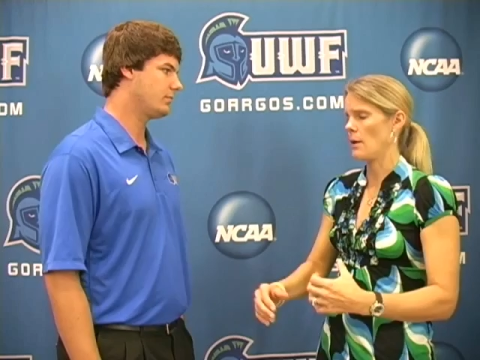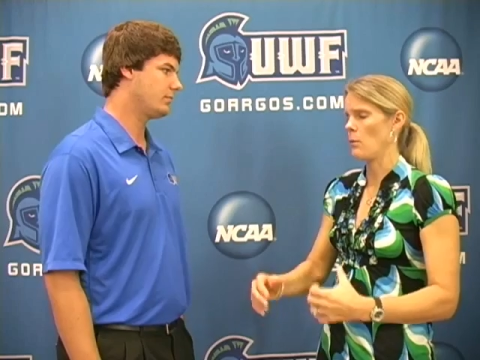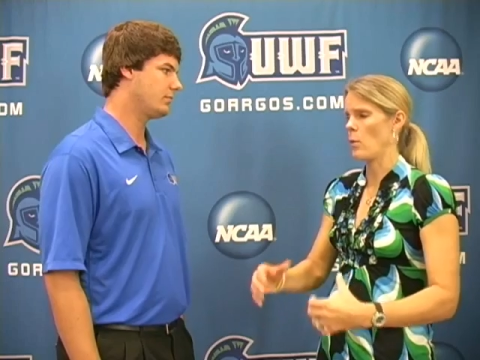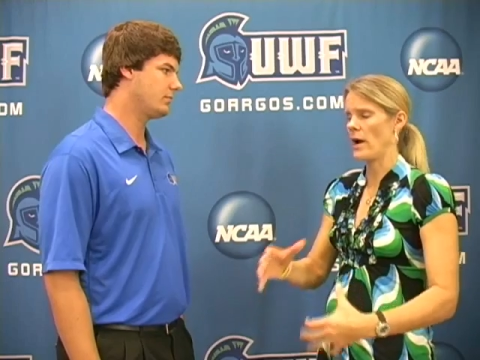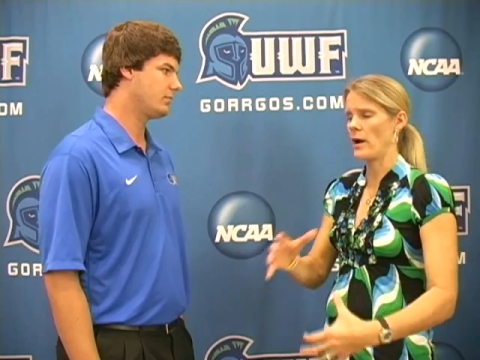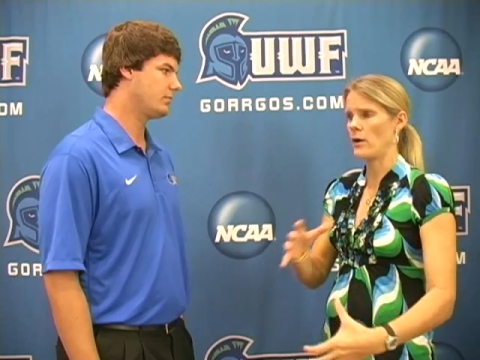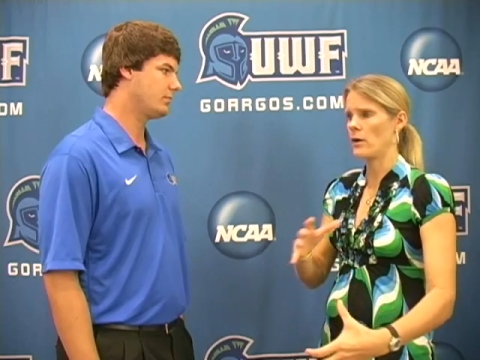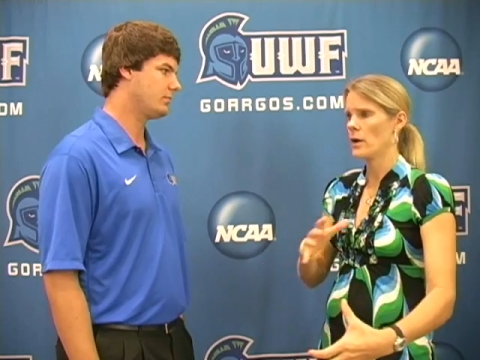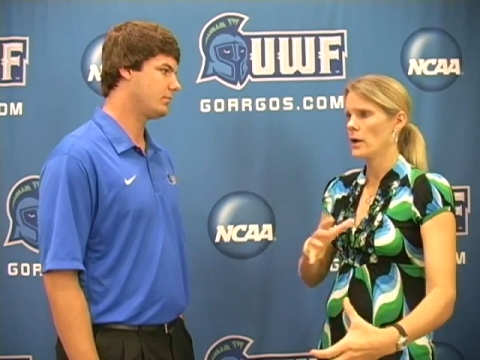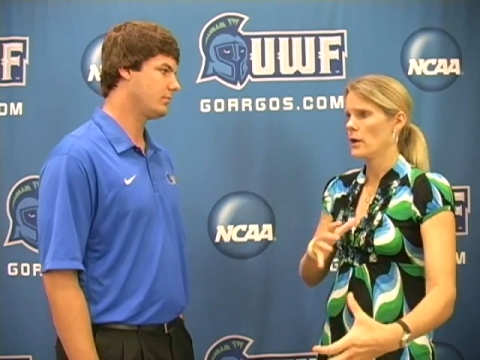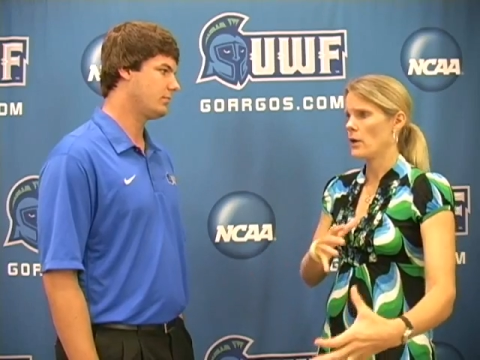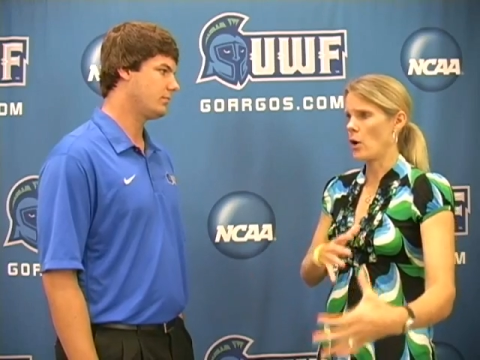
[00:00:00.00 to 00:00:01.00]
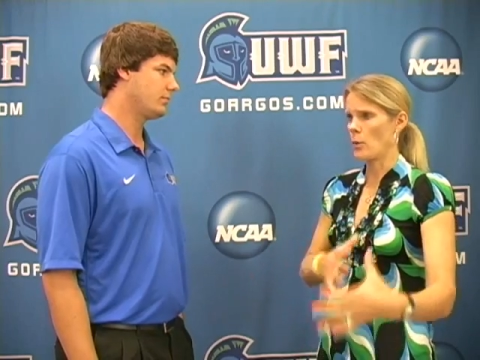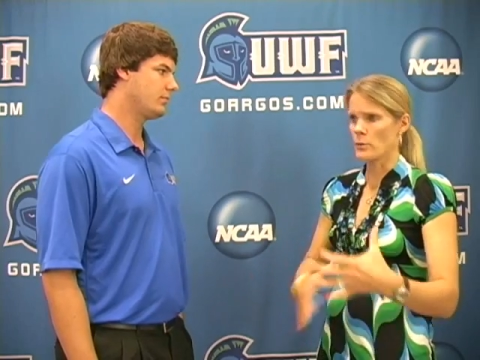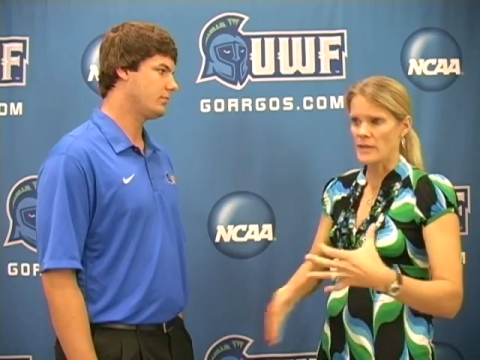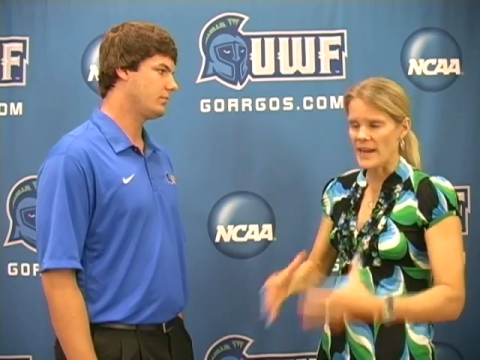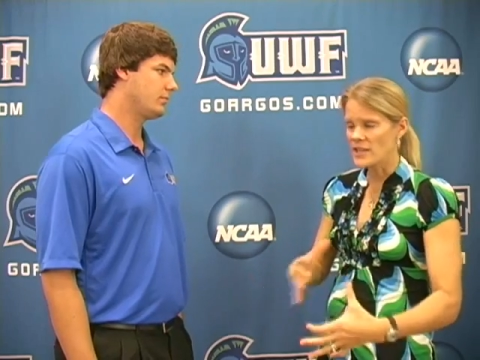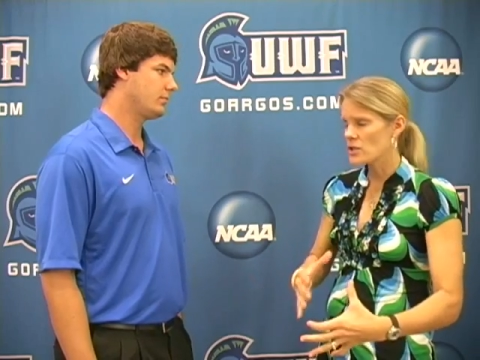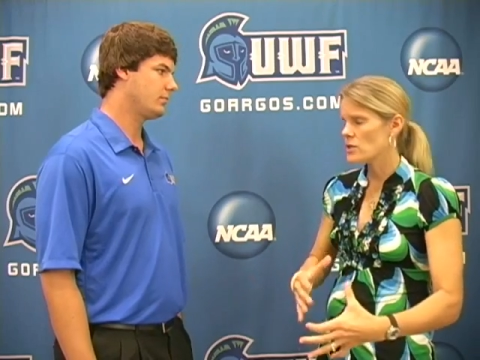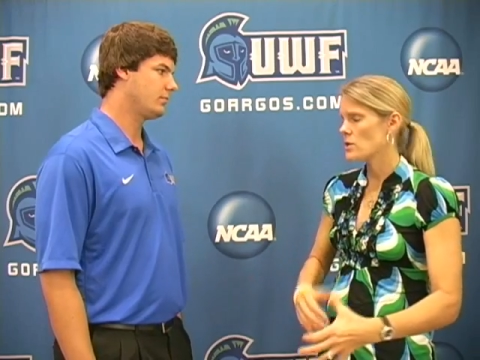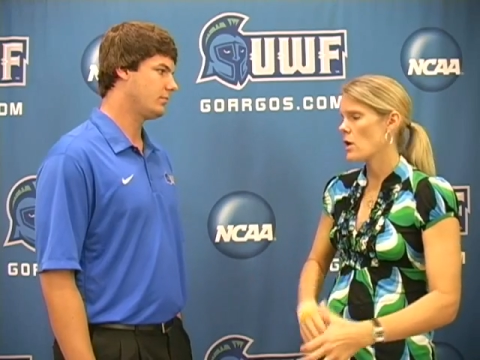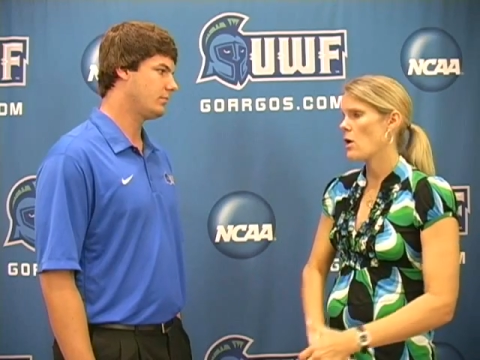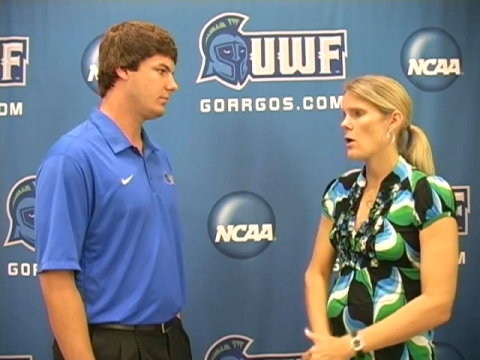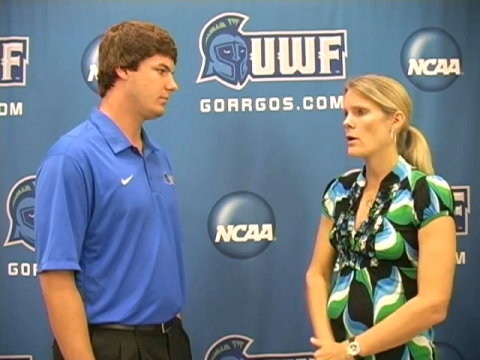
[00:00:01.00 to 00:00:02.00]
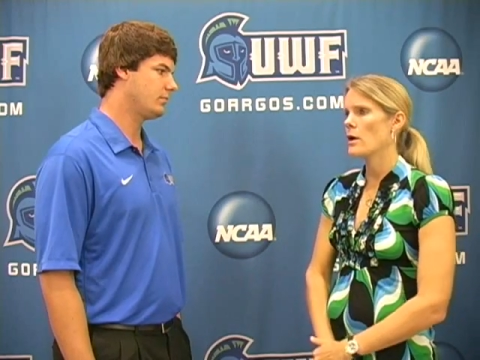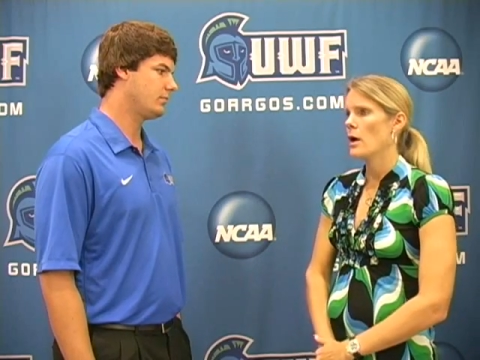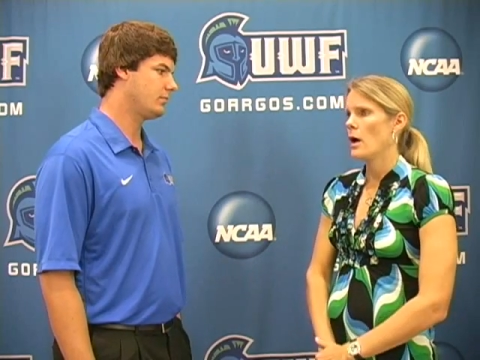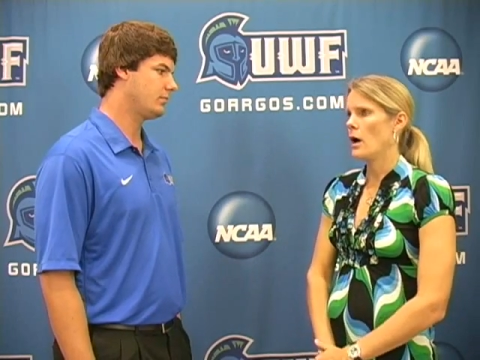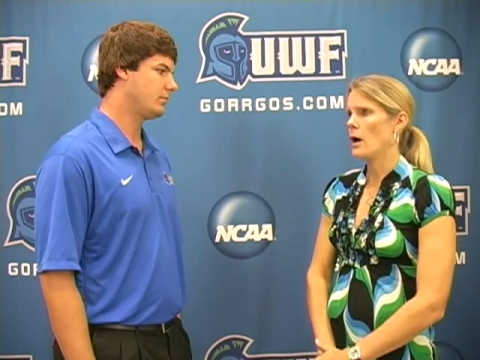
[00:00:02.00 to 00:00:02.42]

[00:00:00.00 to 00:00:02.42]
Speaker 1: um, where our rotations are.